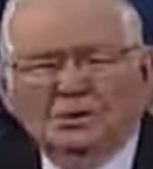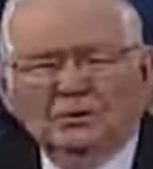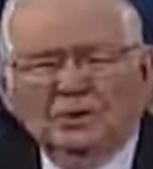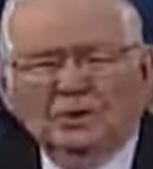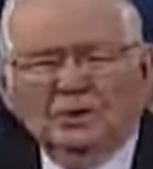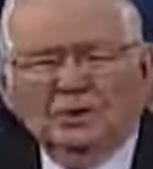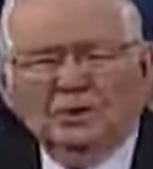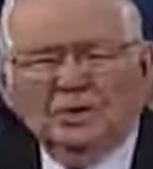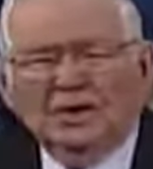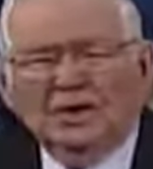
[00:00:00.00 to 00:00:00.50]
The
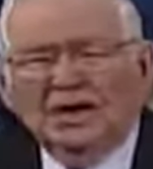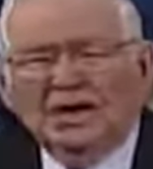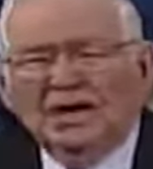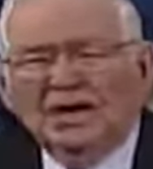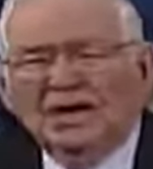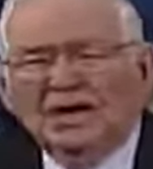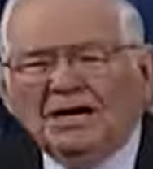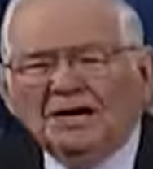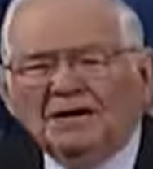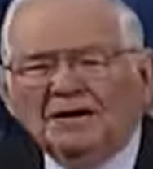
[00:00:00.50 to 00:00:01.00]
word
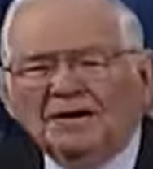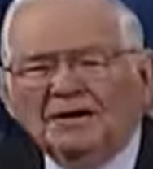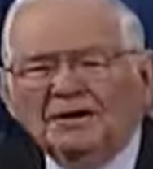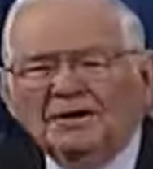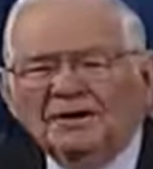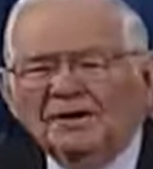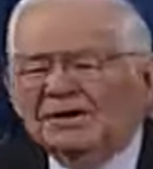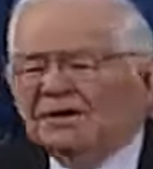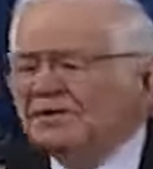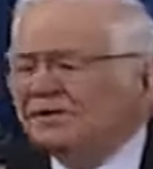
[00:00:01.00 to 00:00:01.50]
he here
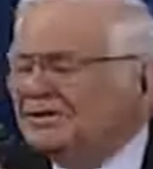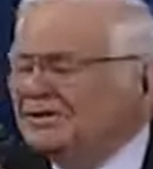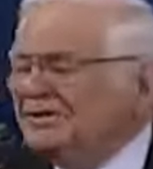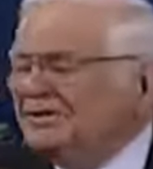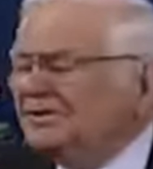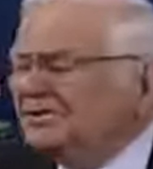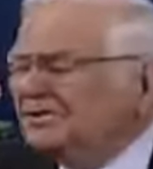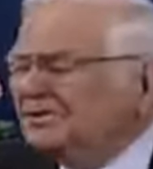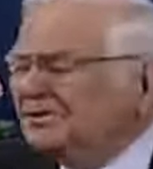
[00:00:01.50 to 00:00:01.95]
is the